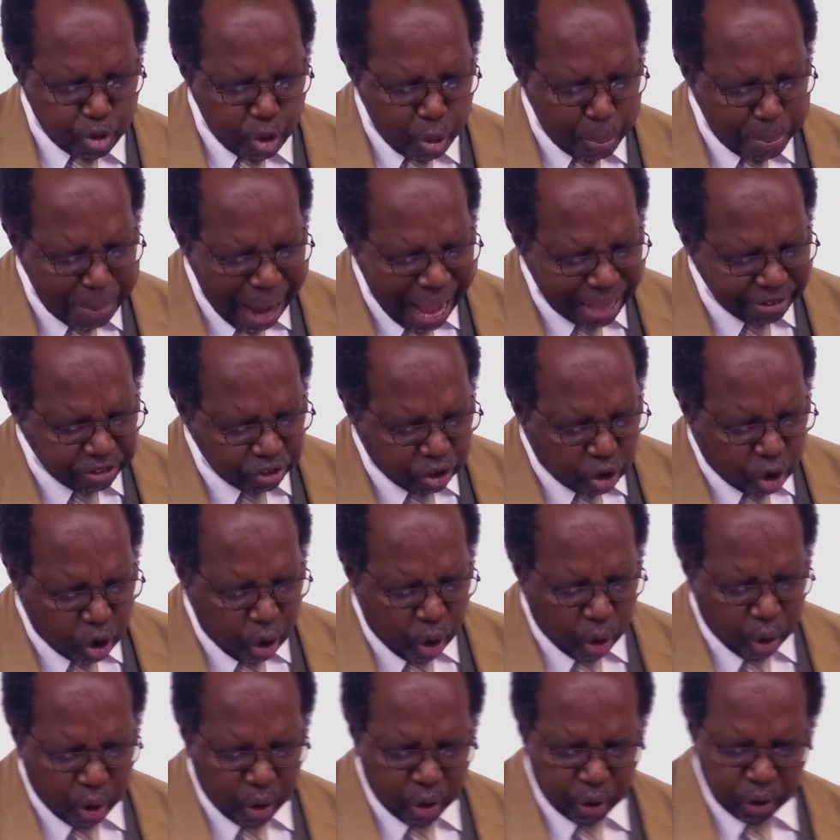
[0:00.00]
must
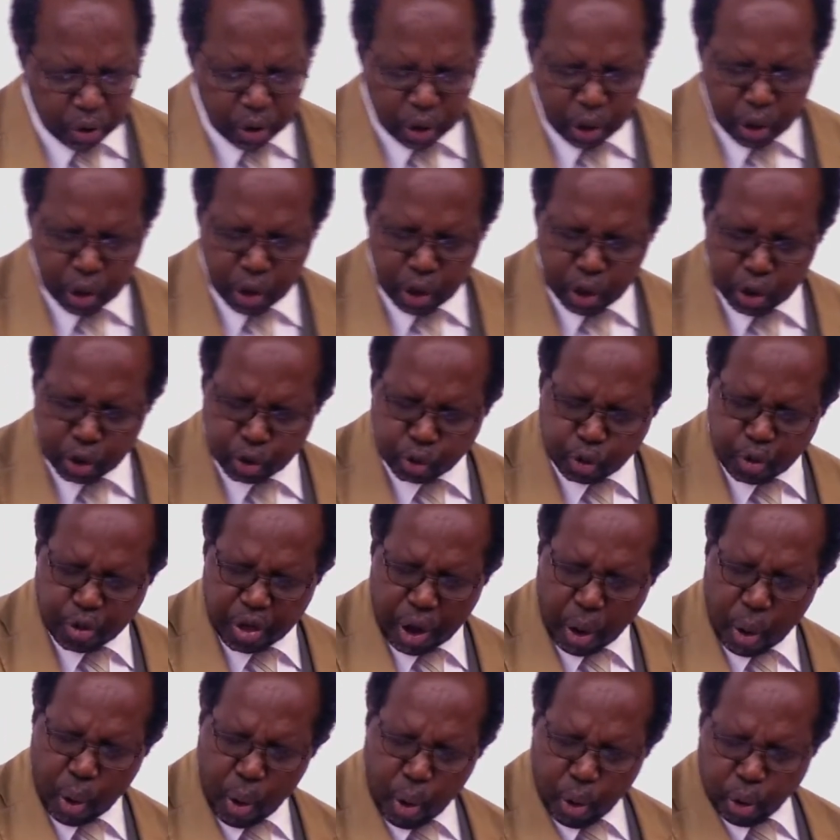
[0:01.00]
go to
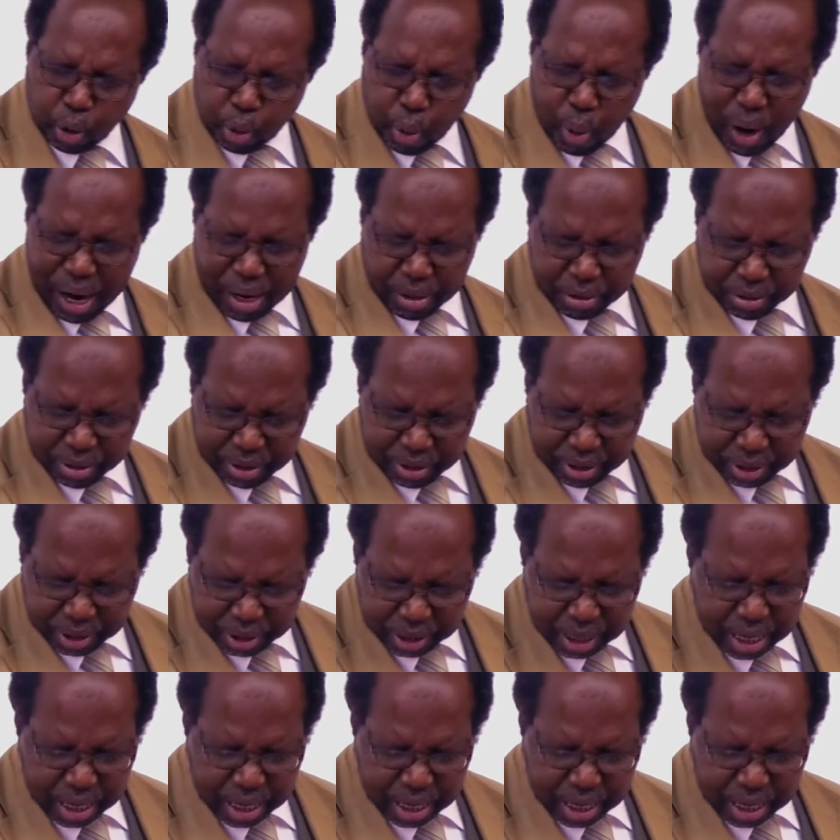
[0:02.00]
the whole world.